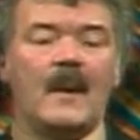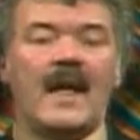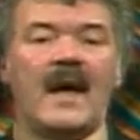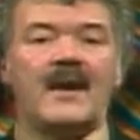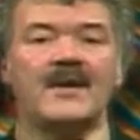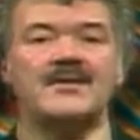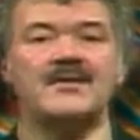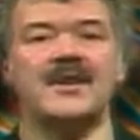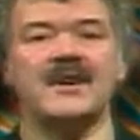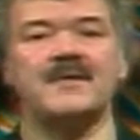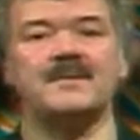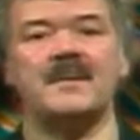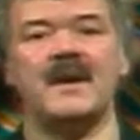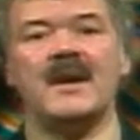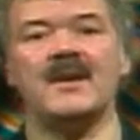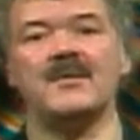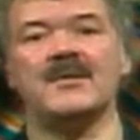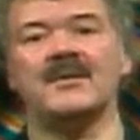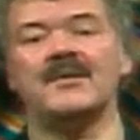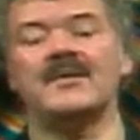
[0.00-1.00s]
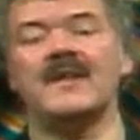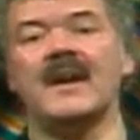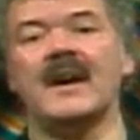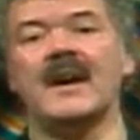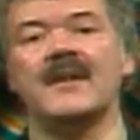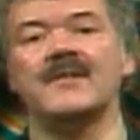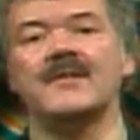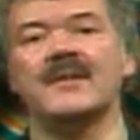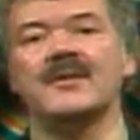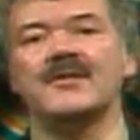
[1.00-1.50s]
and it was just being
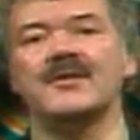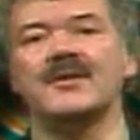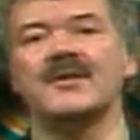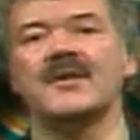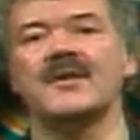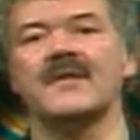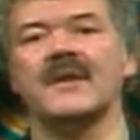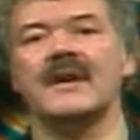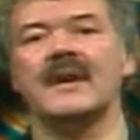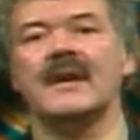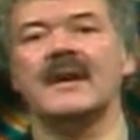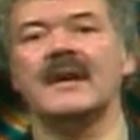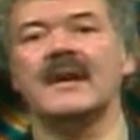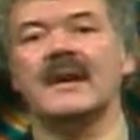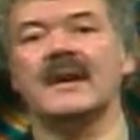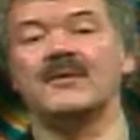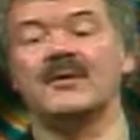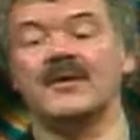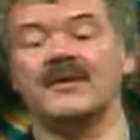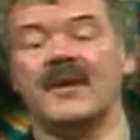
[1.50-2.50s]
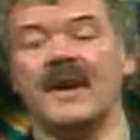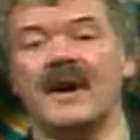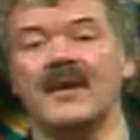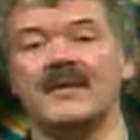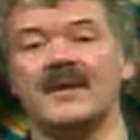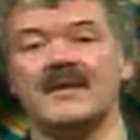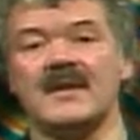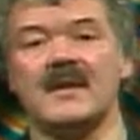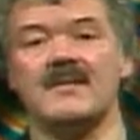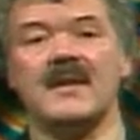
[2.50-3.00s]
revived due to the
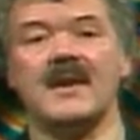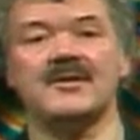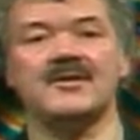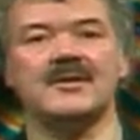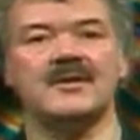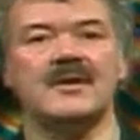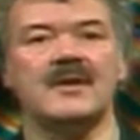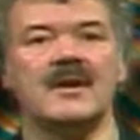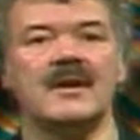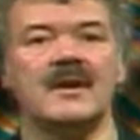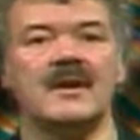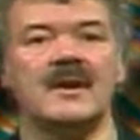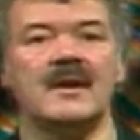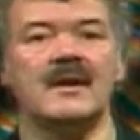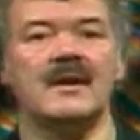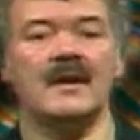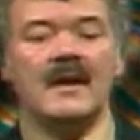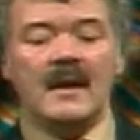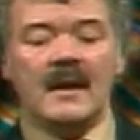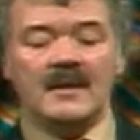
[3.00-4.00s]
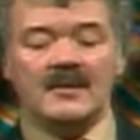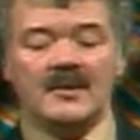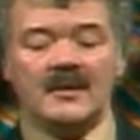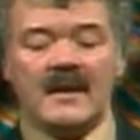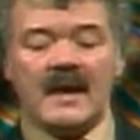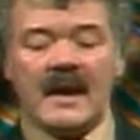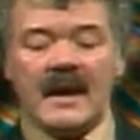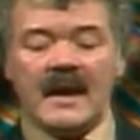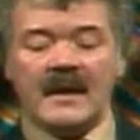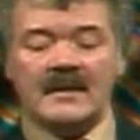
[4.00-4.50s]
revival, as I mentioned earlier, to
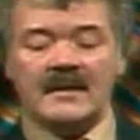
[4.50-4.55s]
the